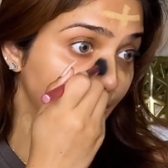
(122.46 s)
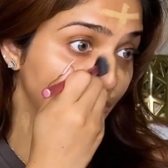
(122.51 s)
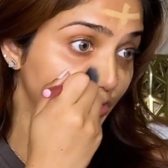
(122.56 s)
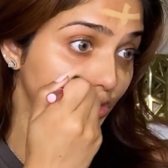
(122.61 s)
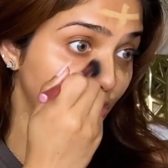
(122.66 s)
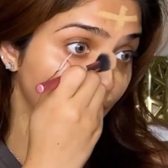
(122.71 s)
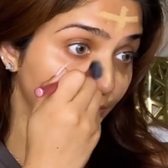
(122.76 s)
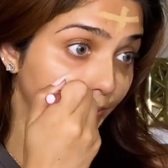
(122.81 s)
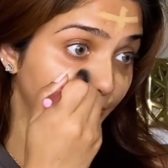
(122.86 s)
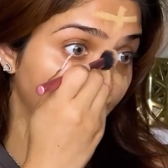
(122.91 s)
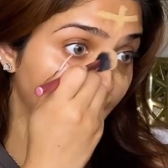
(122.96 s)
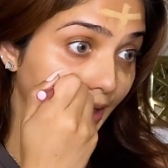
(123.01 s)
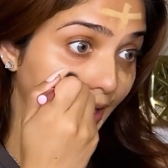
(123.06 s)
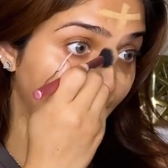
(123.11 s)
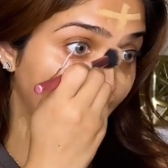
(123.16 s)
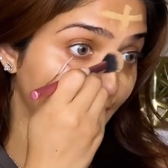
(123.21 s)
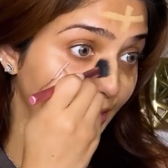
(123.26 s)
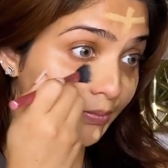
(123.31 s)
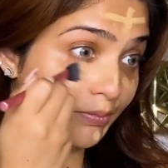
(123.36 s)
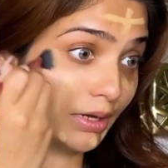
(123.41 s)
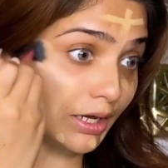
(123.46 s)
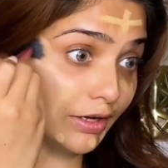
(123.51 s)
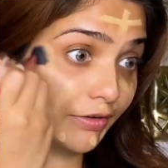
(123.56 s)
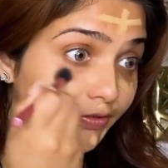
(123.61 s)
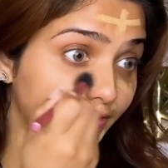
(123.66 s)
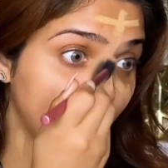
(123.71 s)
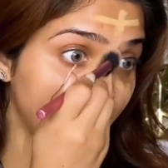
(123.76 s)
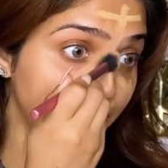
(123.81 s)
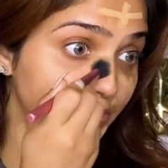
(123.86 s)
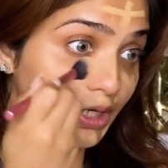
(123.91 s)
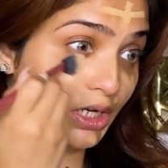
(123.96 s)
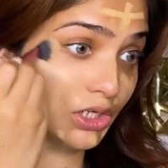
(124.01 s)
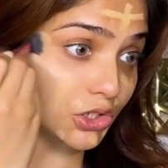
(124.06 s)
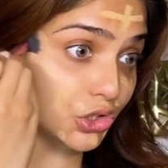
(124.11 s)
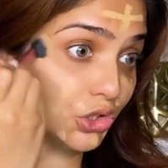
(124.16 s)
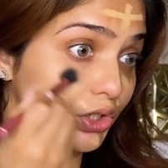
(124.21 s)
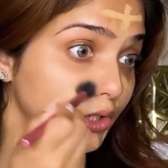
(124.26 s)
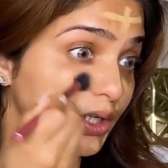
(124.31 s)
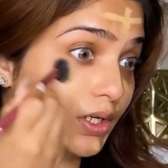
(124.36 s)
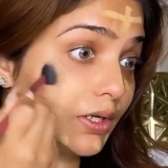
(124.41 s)
to blend my
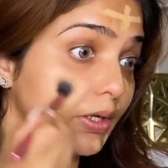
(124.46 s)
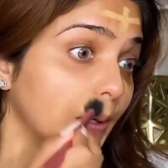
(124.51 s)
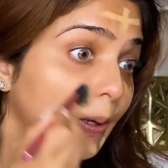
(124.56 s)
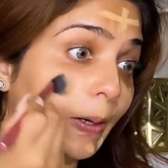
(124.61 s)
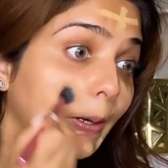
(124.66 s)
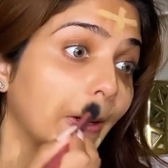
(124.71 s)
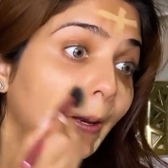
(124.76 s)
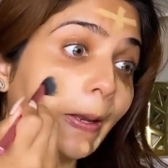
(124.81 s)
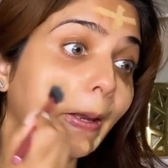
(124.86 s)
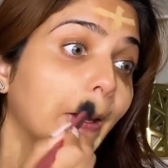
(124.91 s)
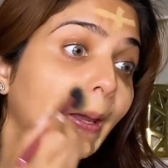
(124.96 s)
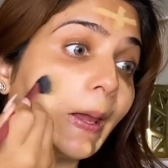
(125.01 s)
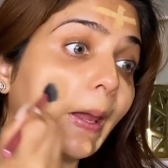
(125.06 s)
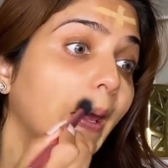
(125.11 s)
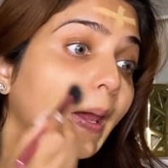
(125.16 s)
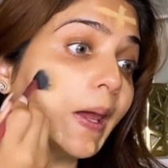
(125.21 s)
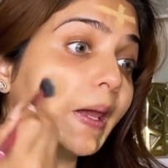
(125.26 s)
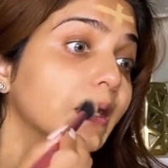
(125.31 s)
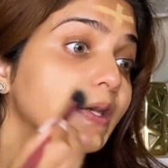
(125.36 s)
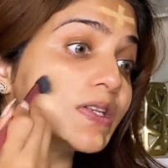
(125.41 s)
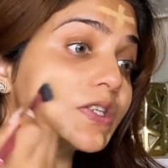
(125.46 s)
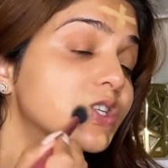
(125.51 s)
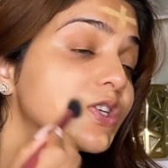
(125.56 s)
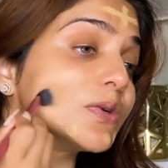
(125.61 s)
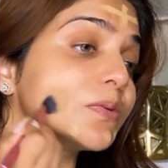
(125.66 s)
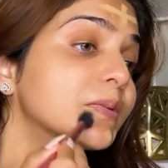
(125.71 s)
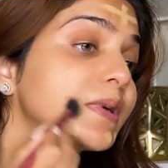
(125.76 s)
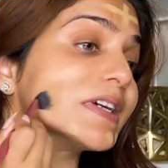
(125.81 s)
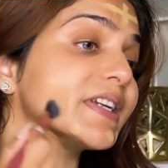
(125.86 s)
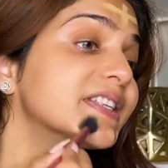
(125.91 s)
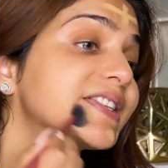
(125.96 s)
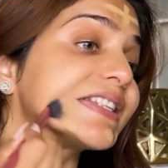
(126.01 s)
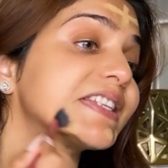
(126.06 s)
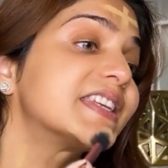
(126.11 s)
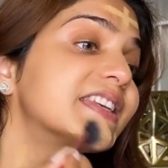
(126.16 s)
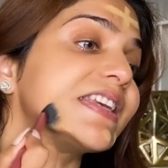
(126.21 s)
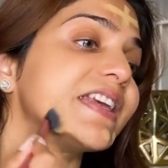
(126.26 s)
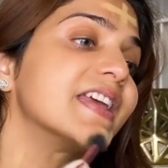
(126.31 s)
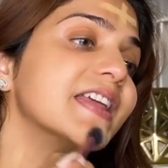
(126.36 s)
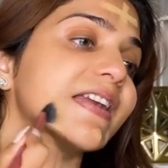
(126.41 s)
foundation into my
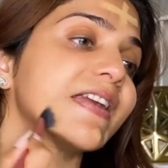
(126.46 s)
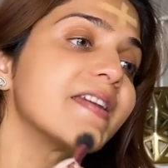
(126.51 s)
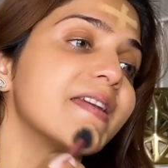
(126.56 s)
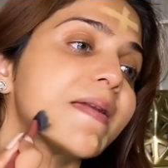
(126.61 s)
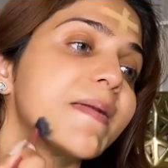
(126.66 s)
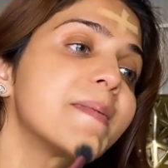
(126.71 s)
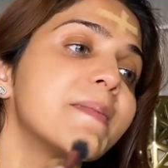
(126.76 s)
skin.